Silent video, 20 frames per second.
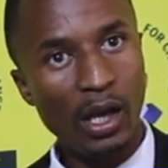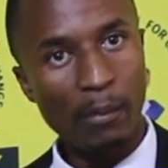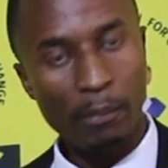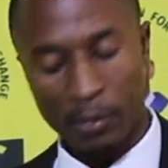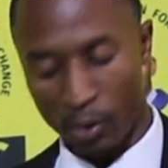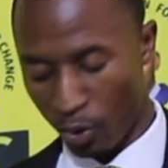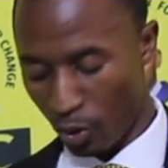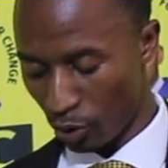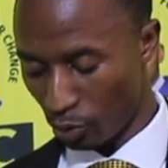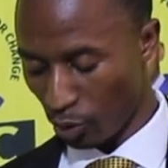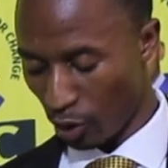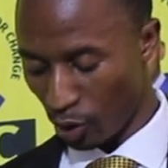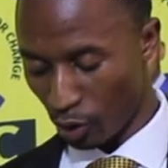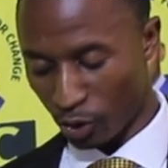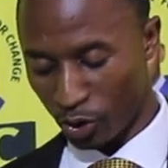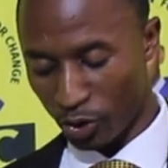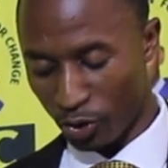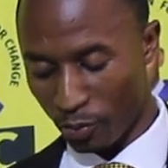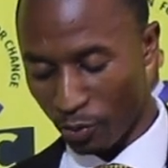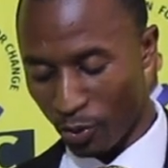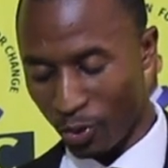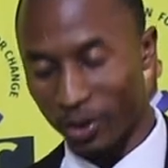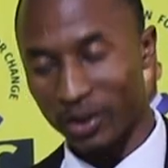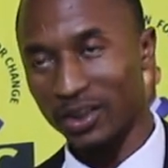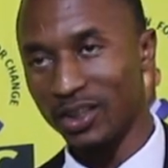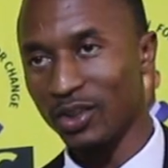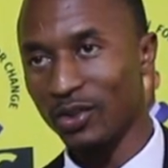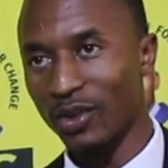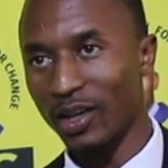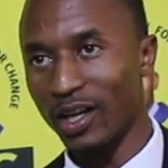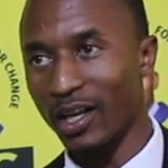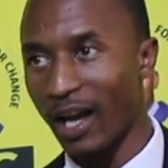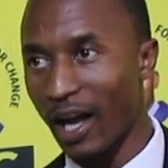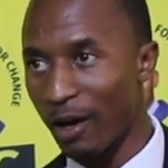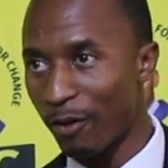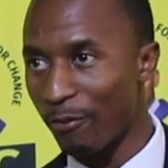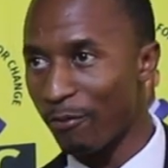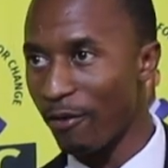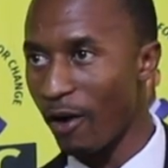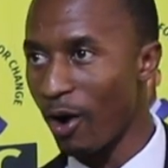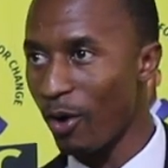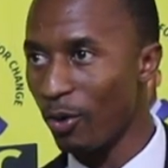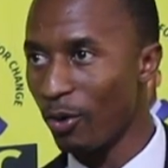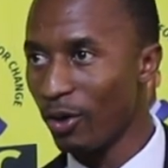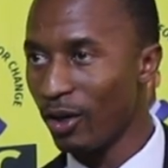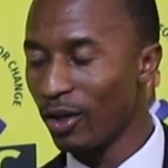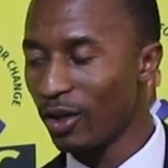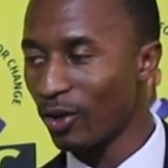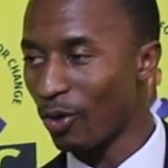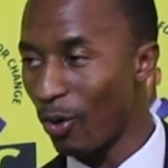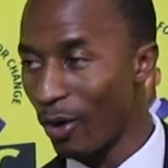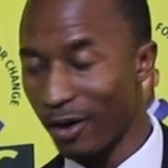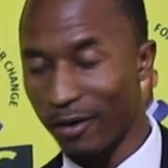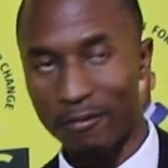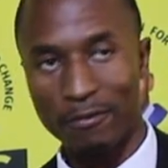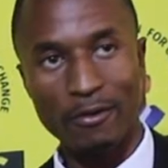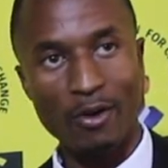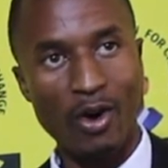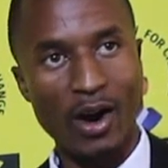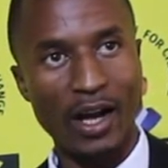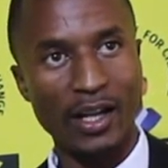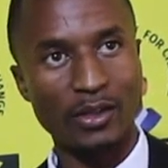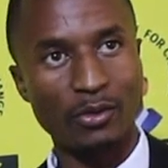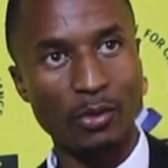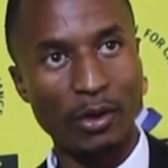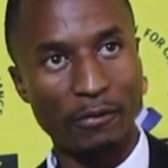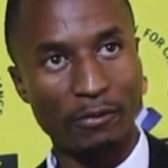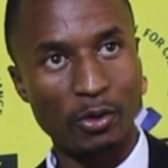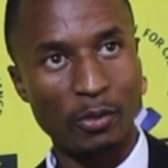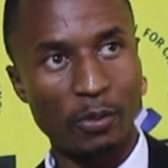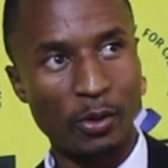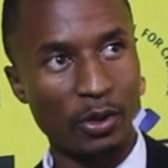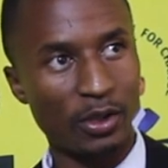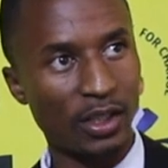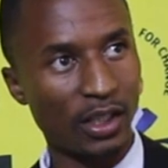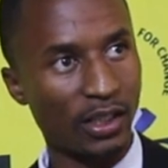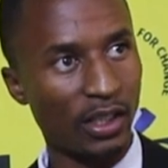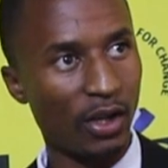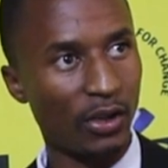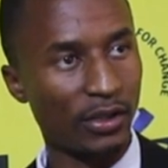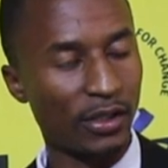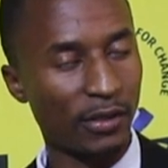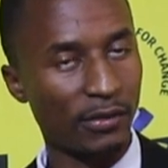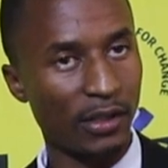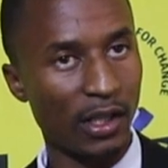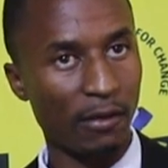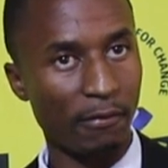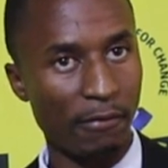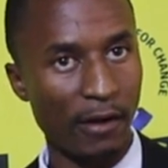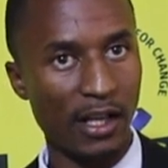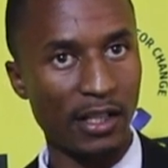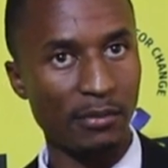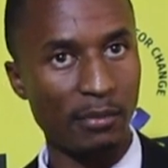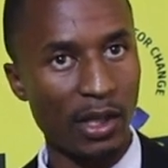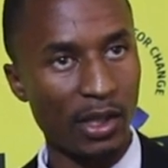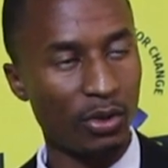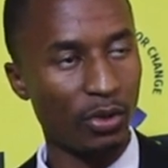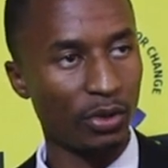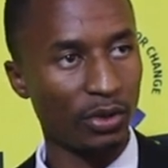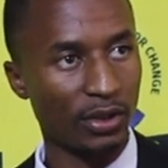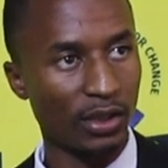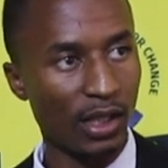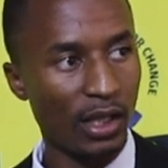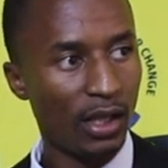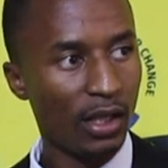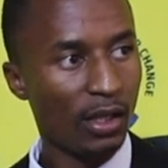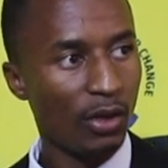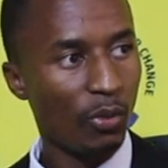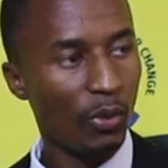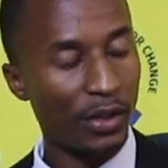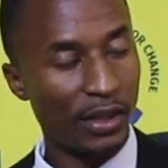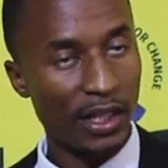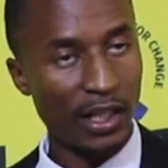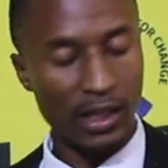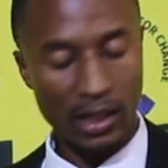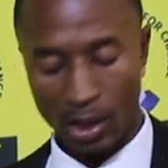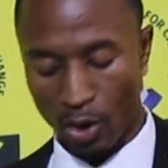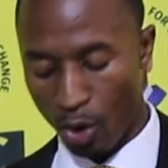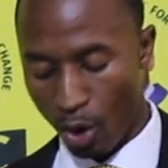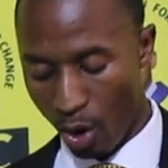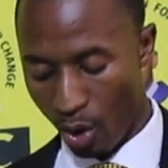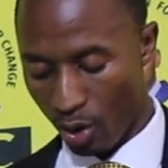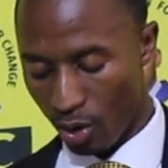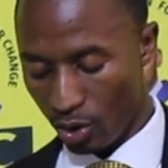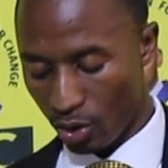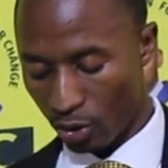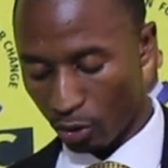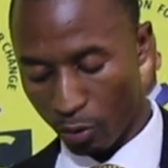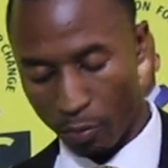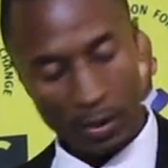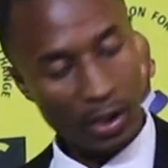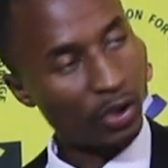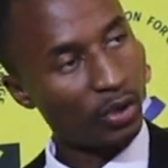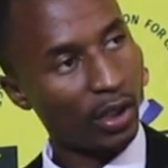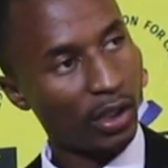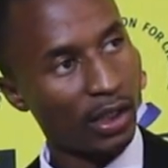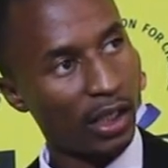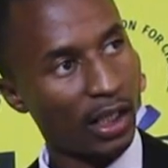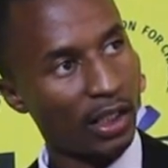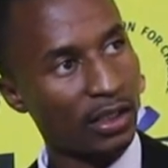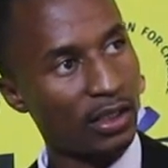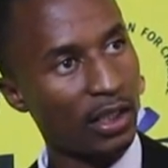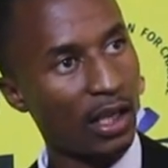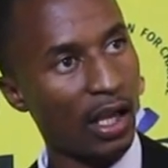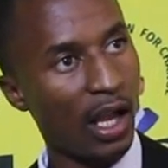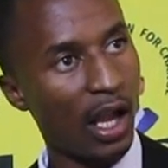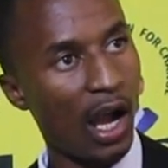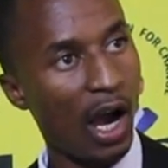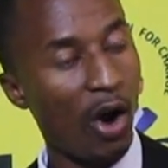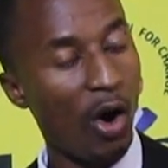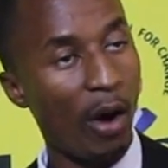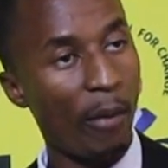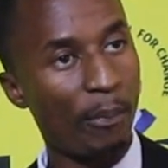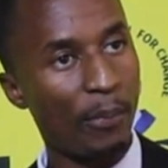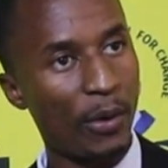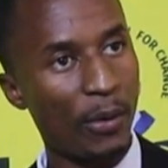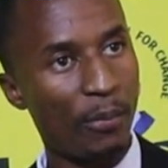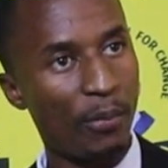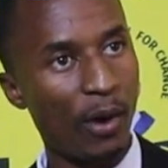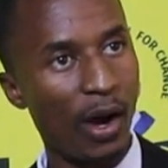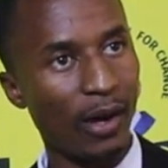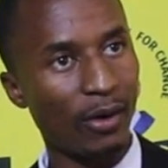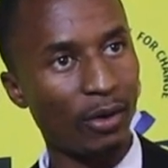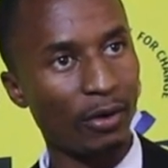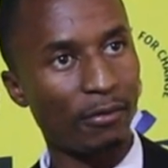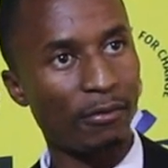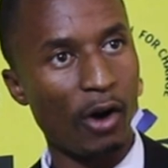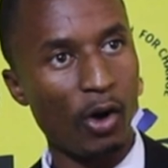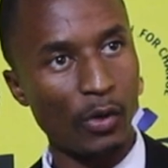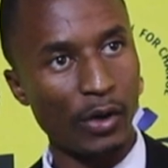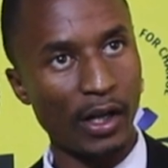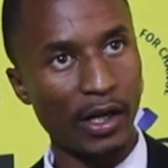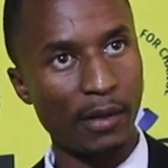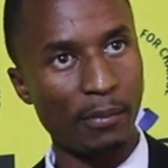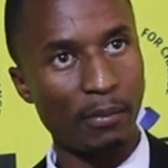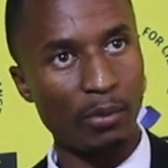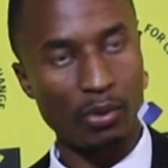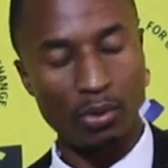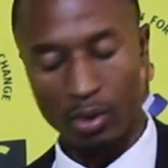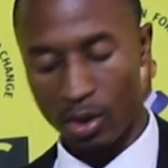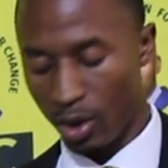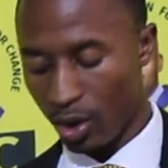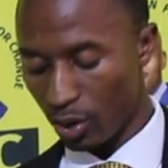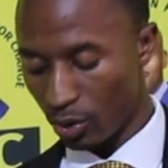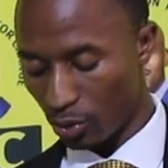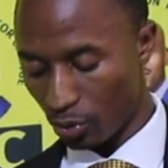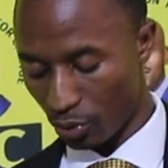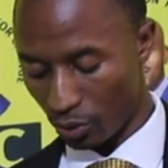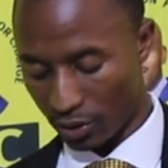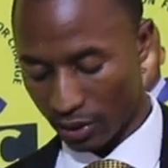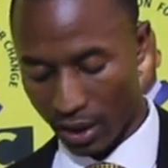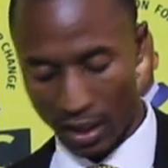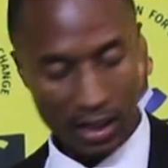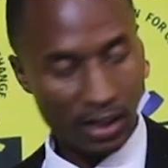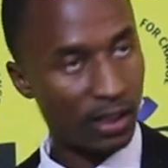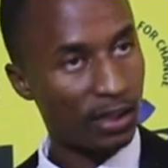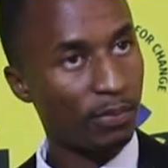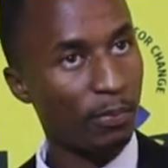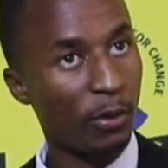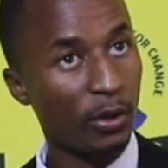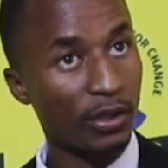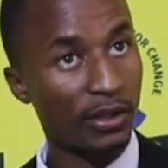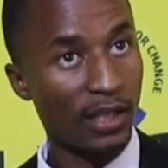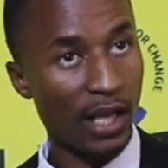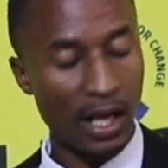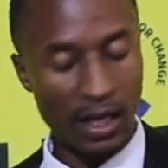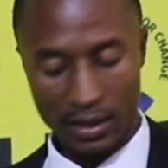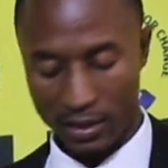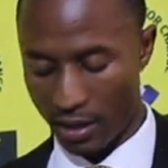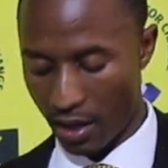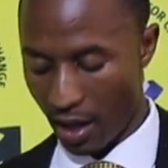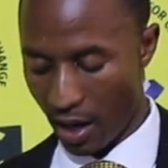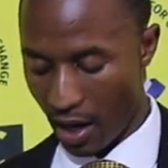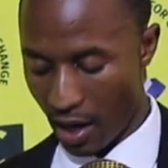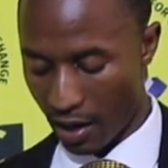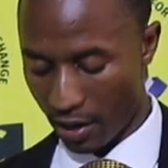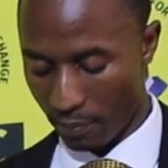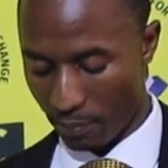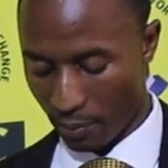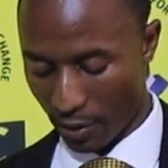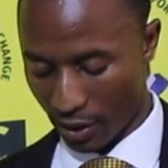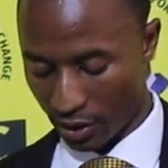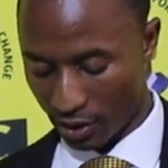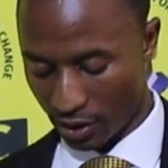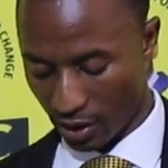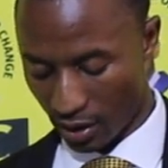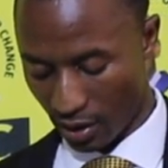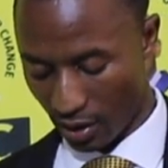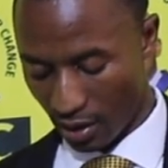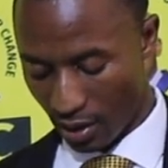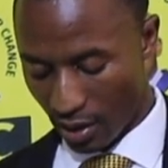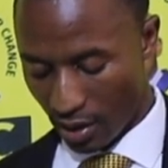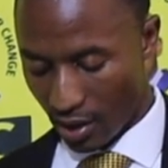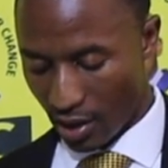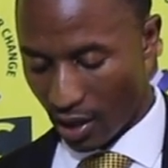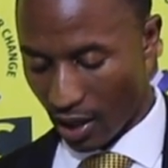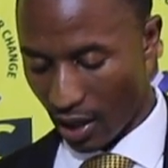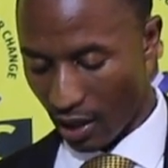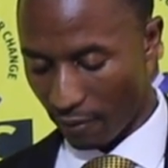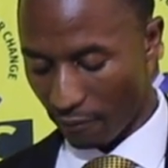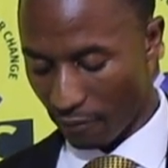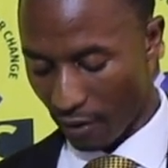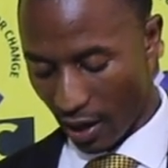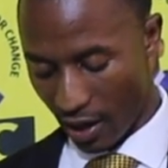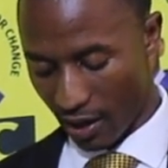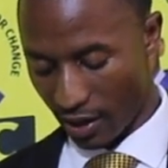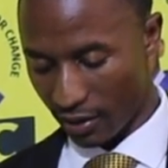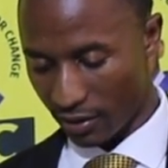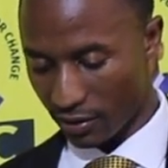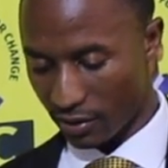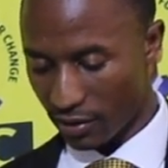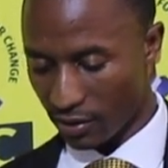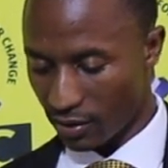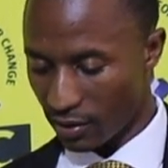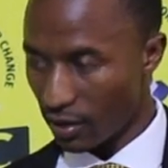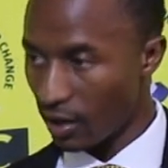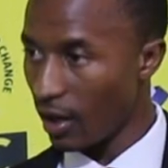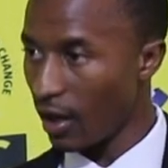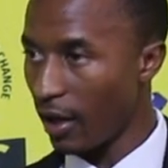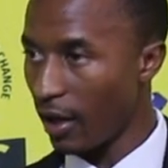Because we're not going to continue crying foul going forward. We have to protect ourselves and find methods within the law to make sure that our people are not vulnerable to state-sponsored repression and violence.